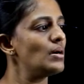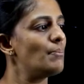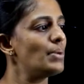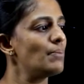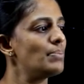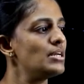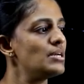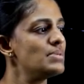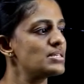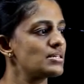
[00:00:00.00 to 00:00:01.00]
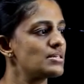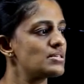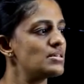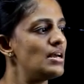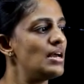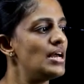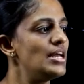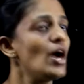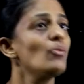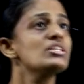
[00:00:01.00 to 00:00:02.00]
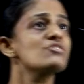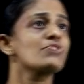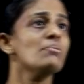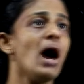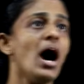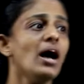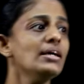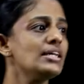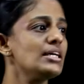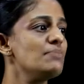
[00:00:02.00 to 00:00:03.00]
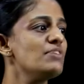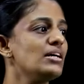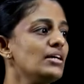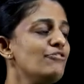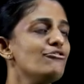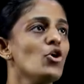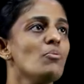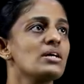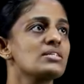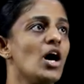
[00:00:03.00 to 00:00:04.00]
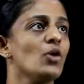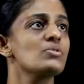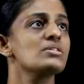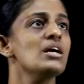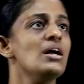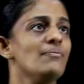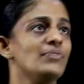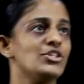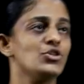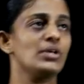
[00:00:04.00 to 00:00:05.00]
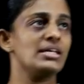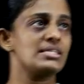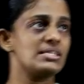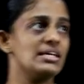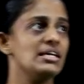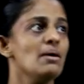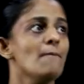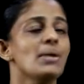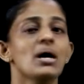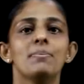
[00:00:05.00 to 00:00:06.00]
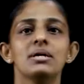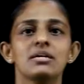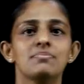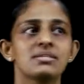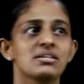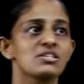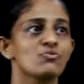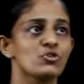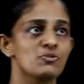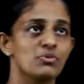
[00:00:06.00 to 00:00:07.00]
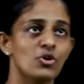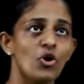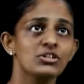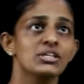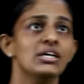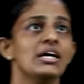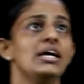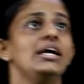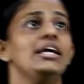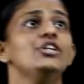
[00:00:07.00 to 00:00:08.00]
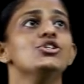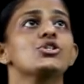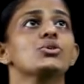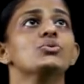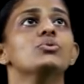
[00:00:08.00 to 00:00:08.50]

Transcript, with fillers: purple hibiscus. Now it is from Aunt Ifeoma's house that you can see purple hibiscus was brought into